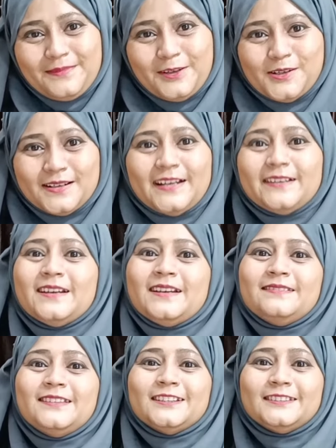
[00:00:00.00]
Alright,
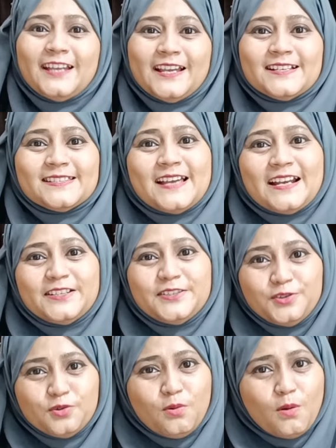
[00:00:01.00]
the things that
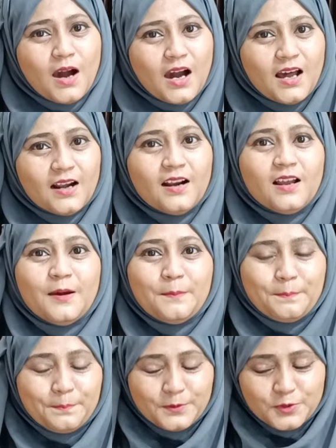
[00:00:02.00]
you are
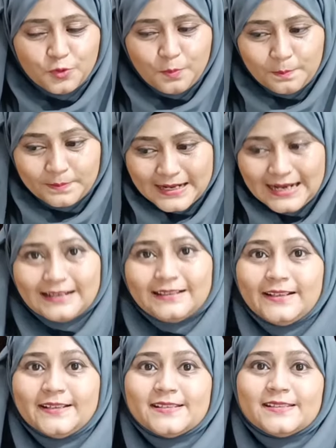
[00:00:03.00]
to
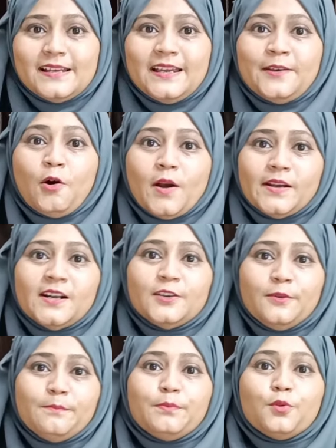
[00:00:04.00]
practice in order
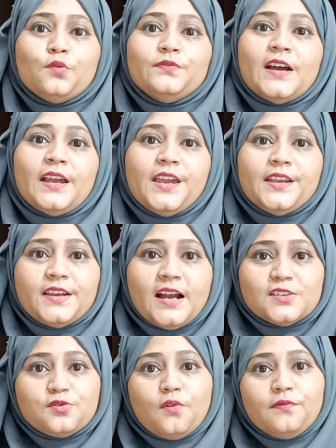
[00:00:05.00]
to improve the
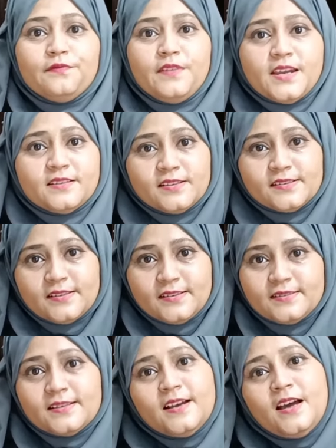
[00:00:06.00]
areas of
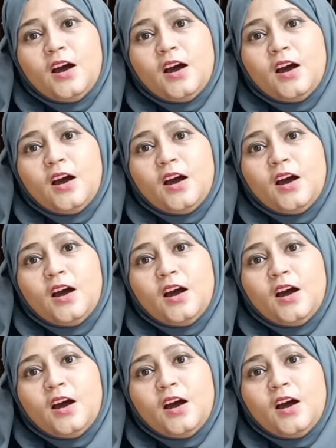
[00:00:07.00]
weaknesses.